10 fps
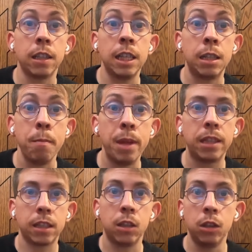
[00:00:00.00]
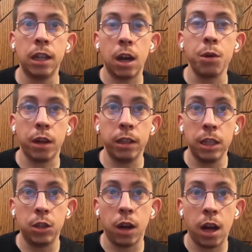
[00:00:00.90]
it means that now you need
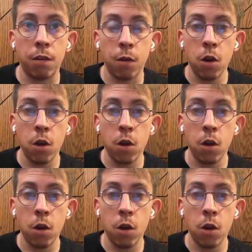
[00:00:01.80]
to have